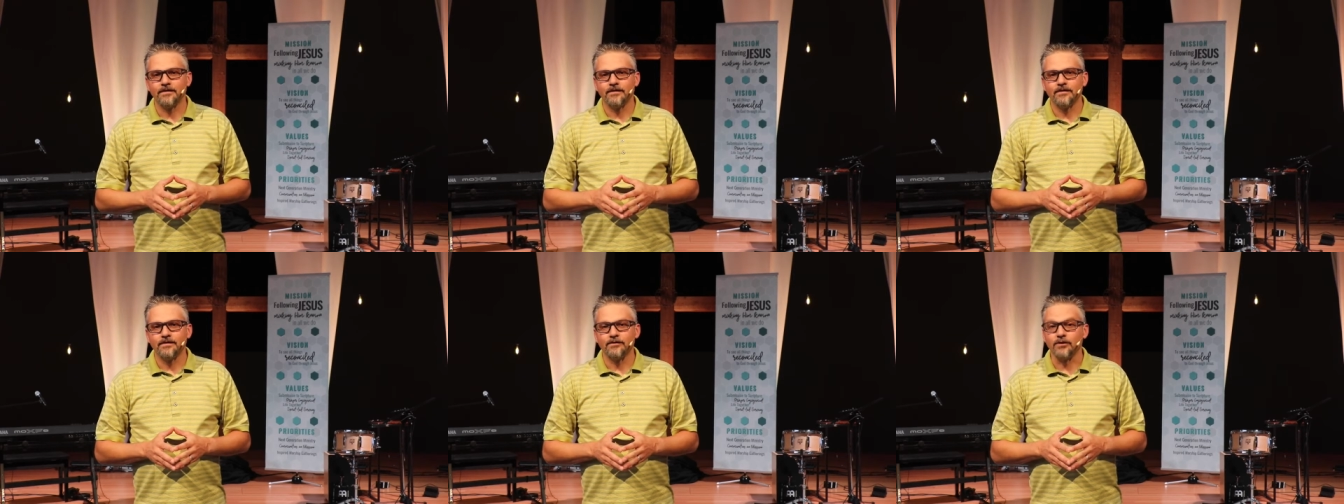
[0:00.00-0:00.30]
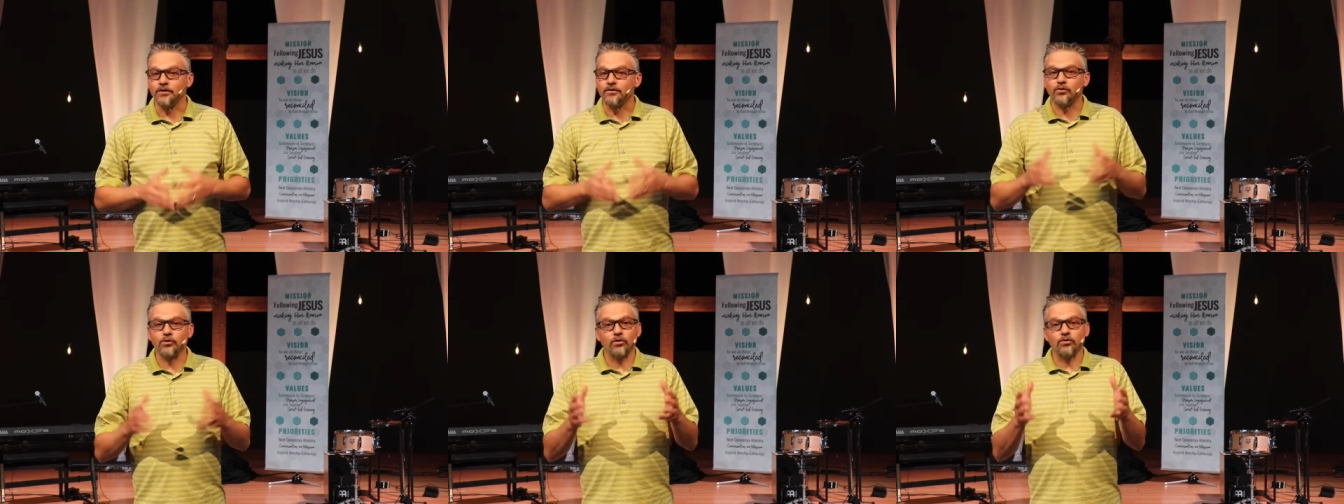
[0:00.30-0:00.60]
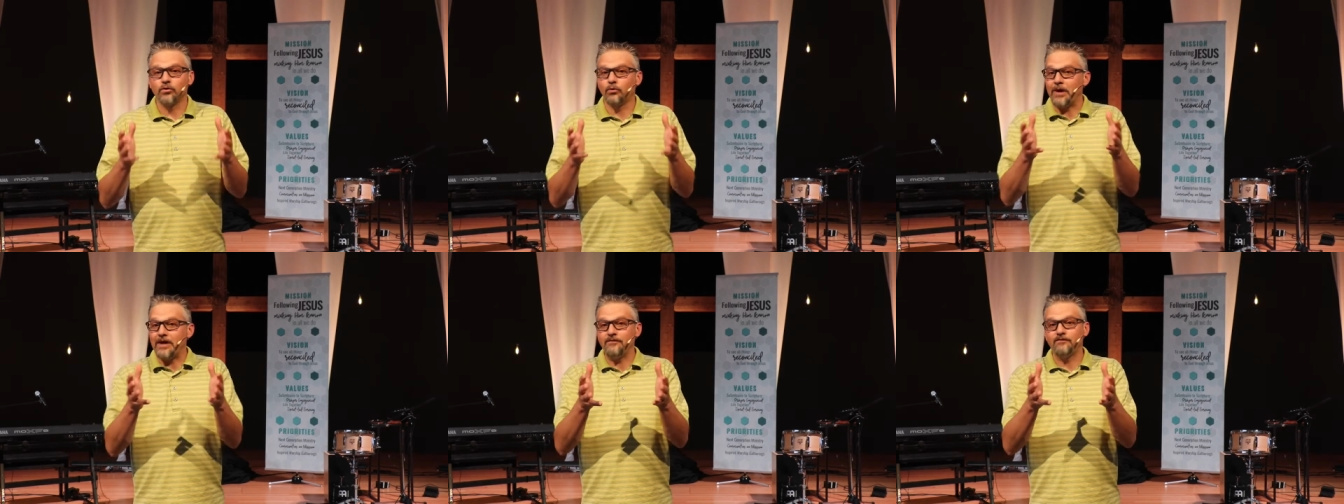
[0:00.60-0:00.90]
look, the,
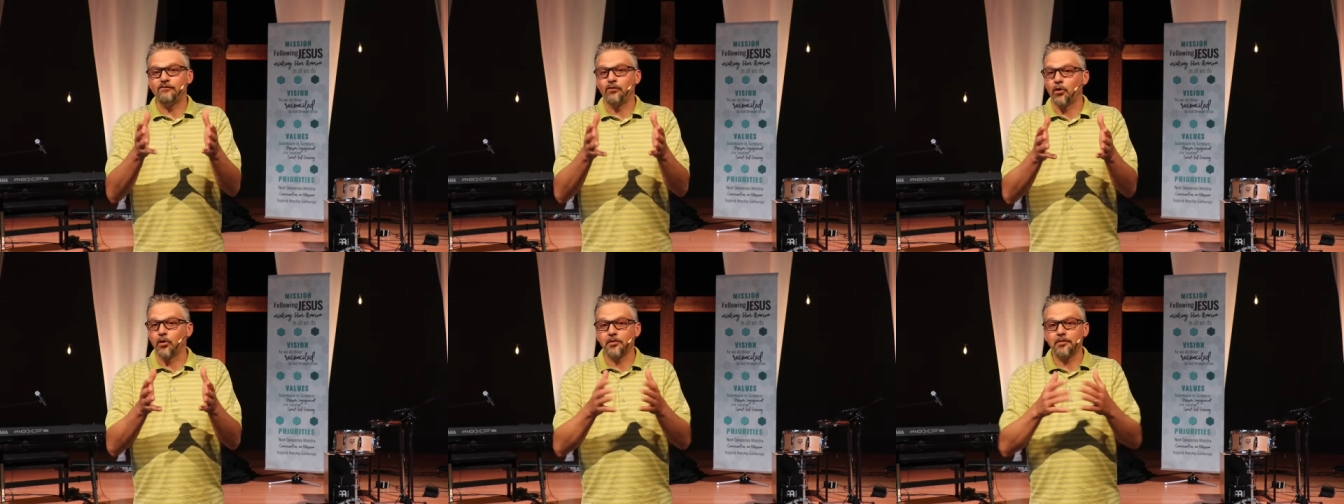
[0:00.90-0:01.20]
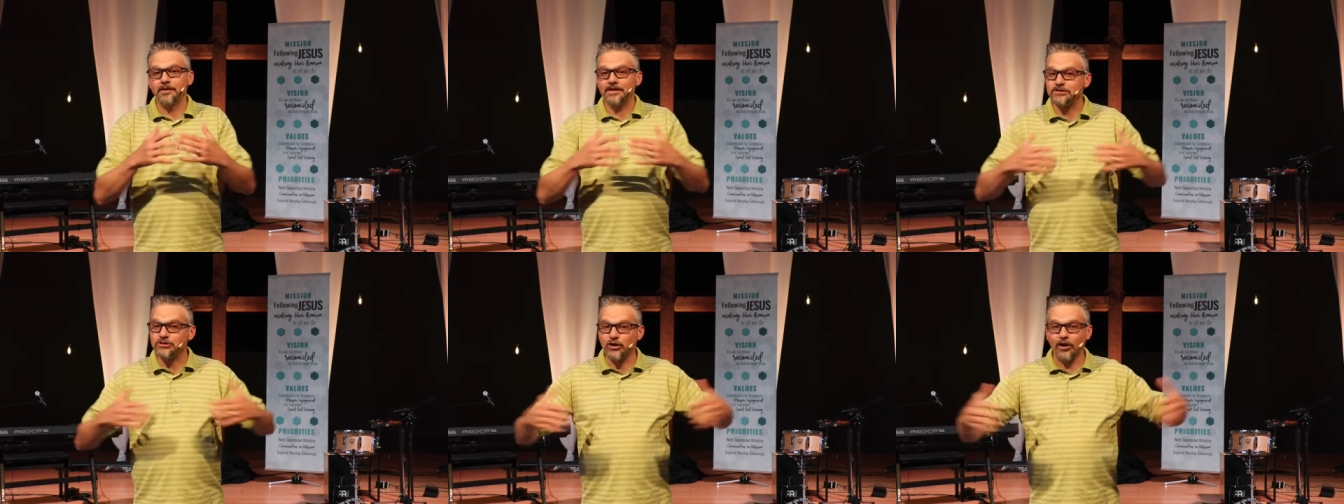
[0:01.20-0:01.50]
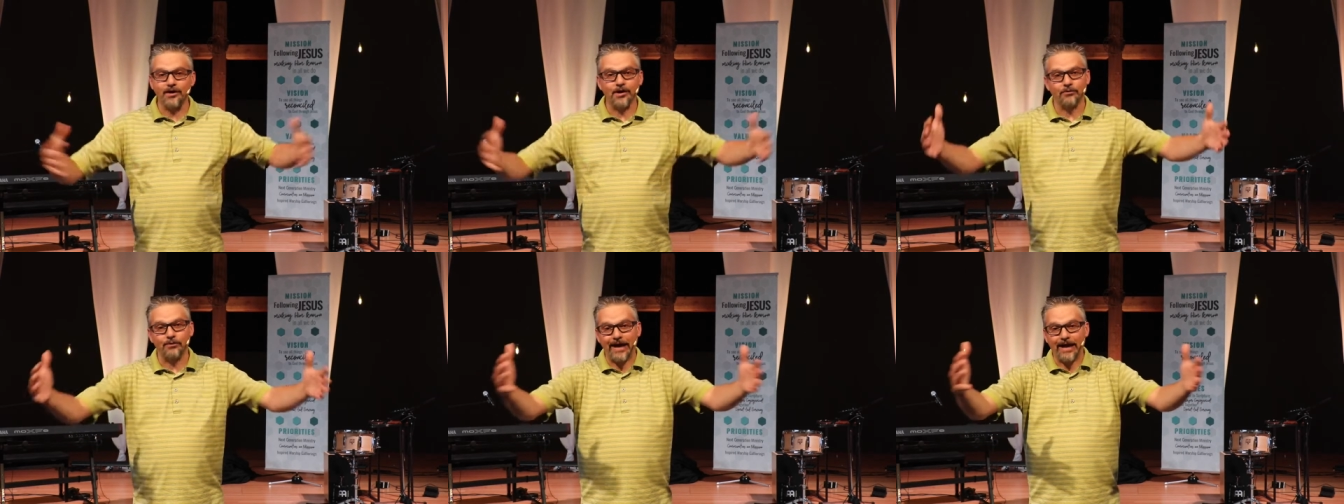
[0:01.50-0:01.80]
the way forward is
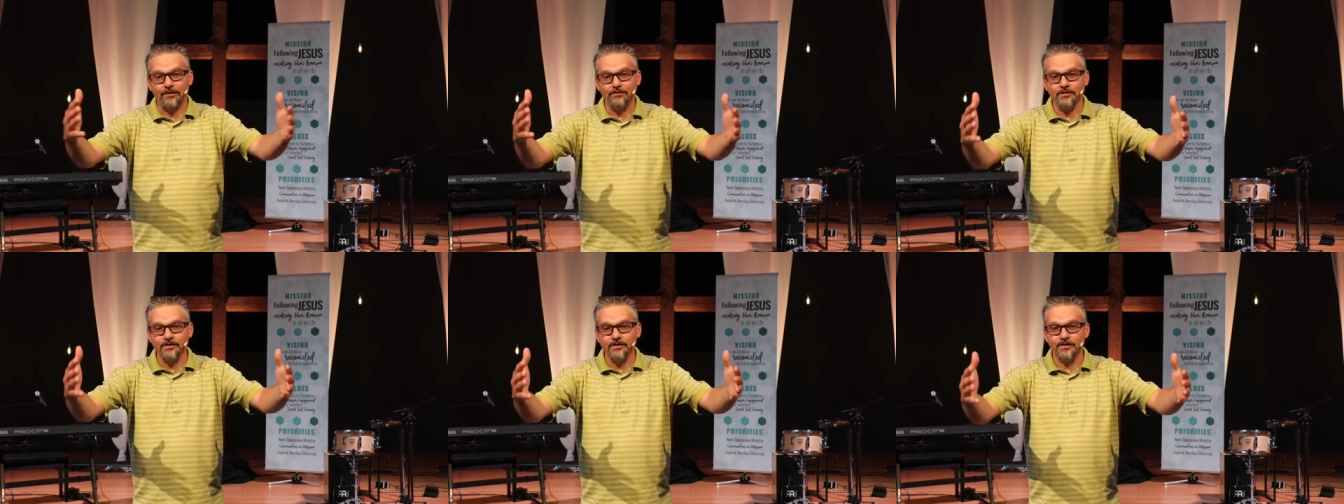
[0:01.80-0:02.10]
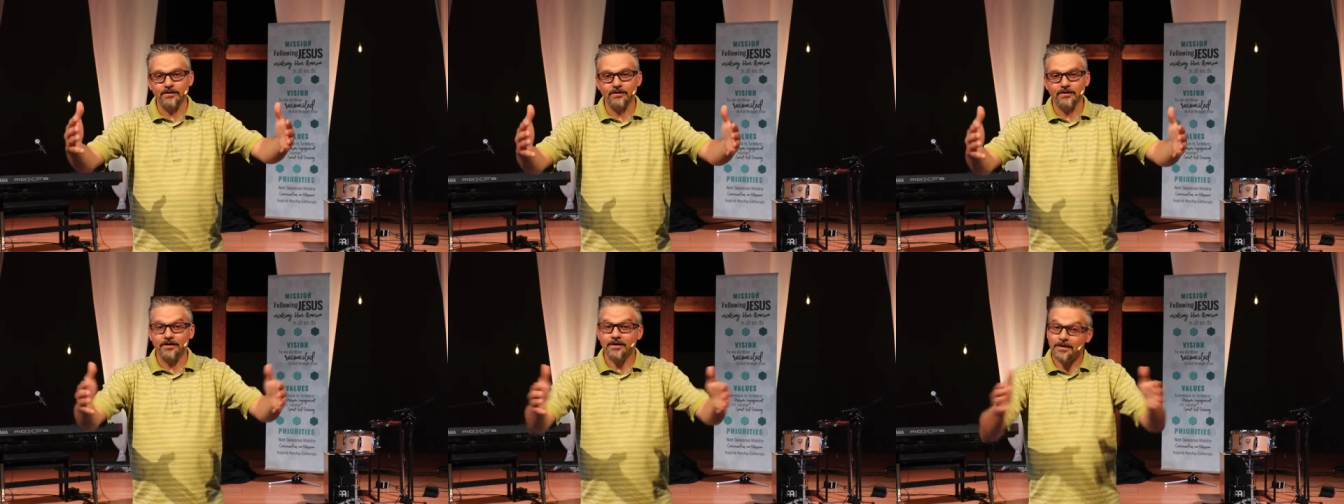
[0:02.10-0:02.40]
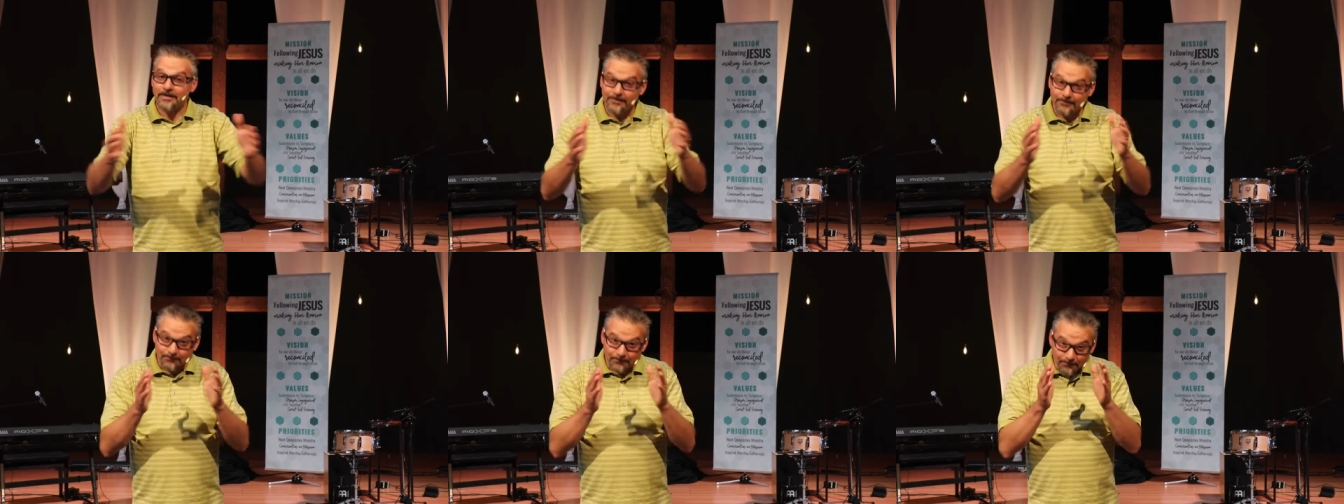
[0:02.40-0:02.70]
not around,
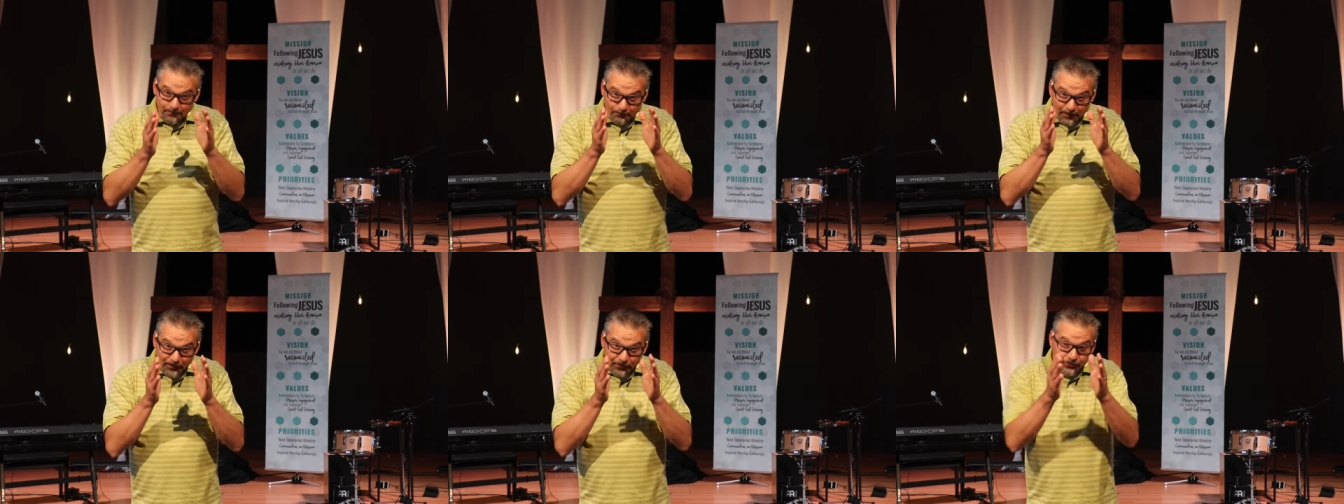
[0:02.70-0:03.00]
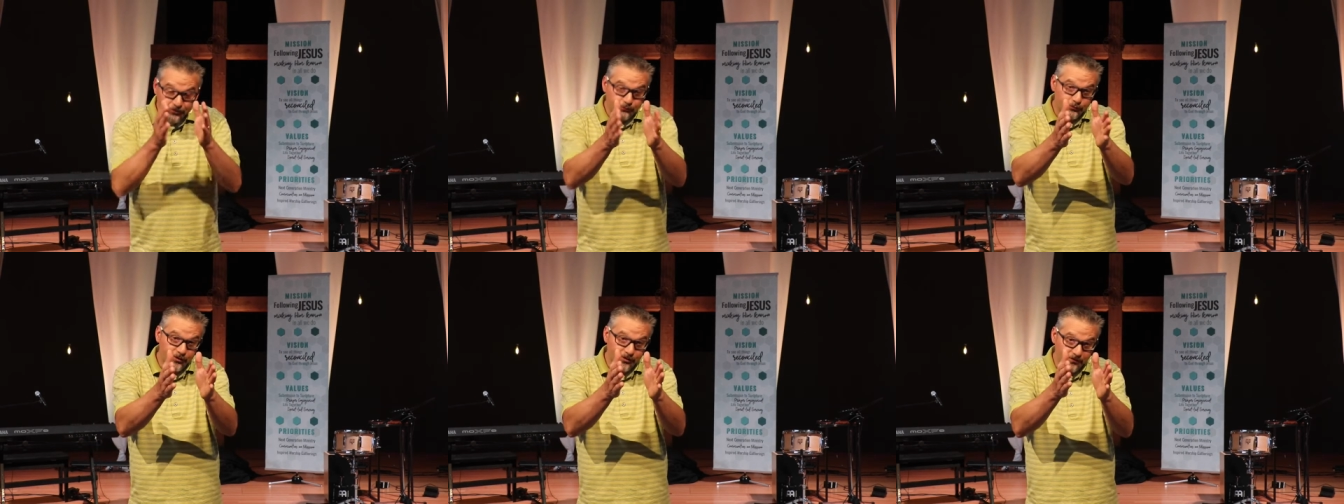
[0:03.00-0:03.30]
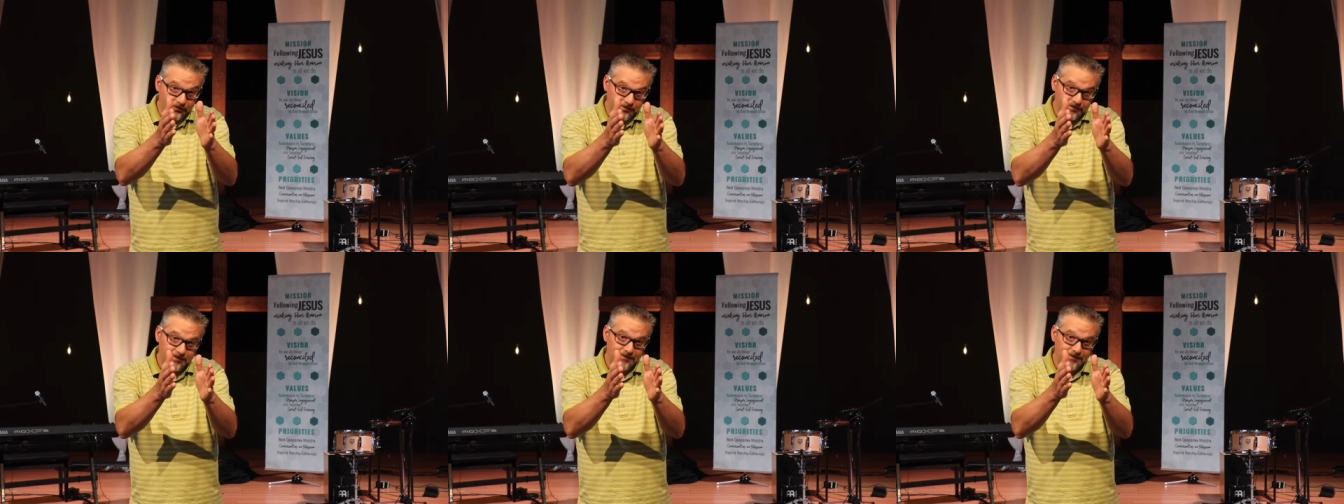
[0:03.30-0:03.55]
but through.